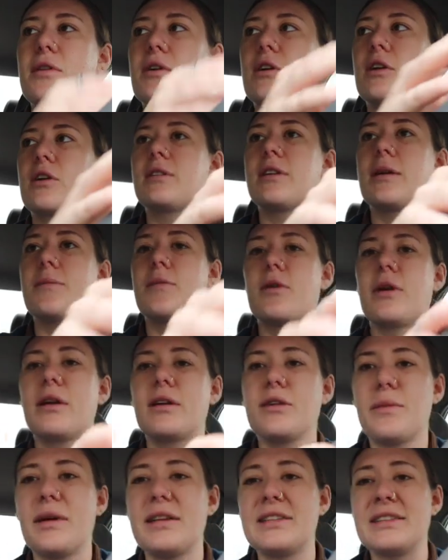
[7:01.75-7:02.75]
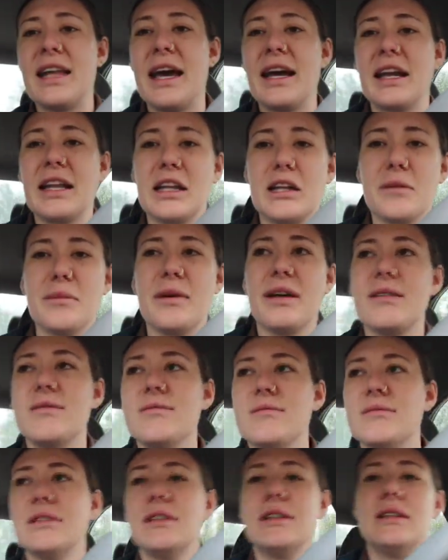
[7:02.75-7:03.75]
there on a good time. All right, you might slide a little bit.
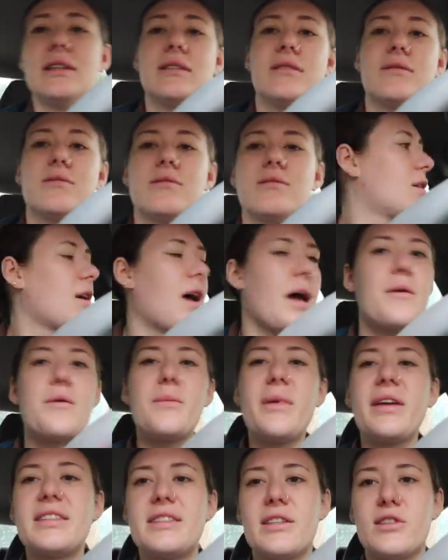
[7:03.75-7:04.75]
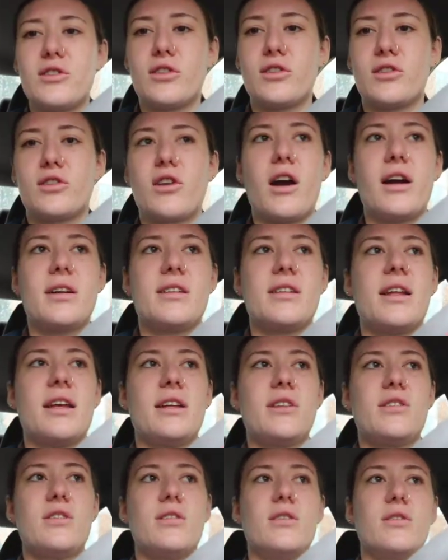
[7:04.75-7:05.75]
Ugh. I'm in my sister's car
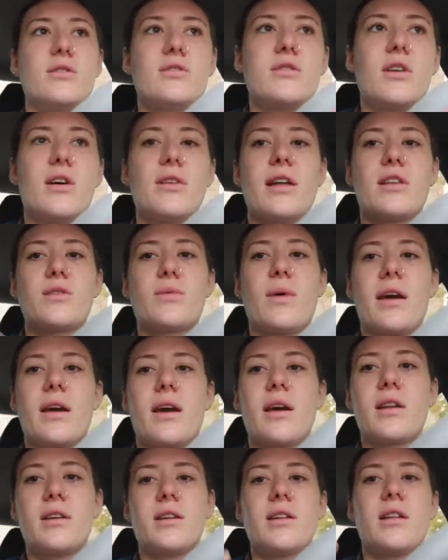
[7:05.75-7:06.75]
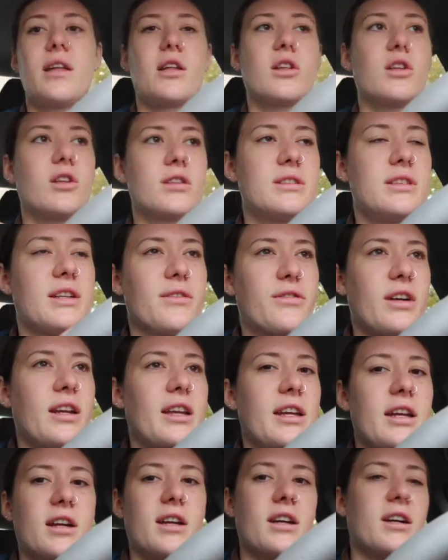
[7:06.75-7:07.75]
today too, so that's why it kind of like looks
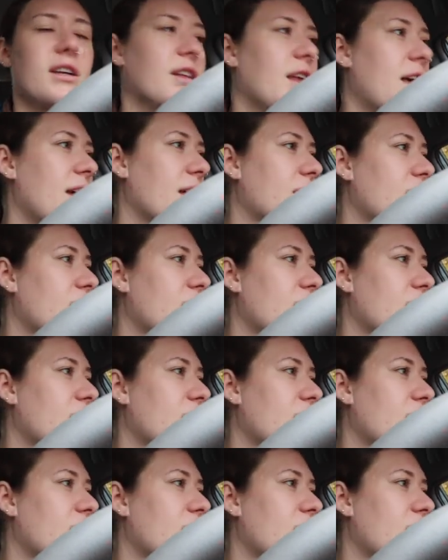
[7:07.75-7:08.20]
different in here, and like